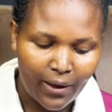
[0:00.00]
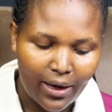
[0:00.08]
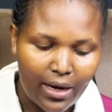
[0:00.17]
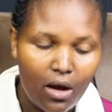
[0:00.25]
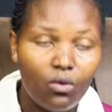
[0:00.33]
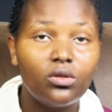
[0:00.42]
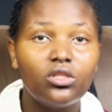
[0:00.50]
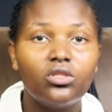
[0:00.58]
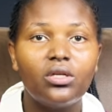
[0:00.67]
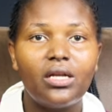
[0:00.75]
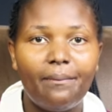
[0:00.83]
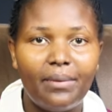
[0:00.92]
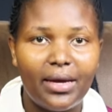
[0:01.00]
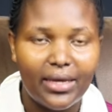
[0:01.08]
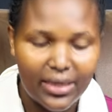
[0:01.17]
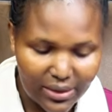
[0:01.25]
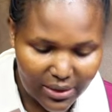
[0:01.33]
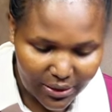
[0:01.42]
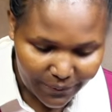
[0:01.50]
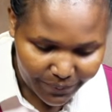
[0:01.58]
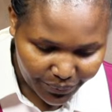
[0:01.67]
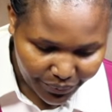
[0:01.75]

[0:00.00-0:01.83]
Now, question number 8.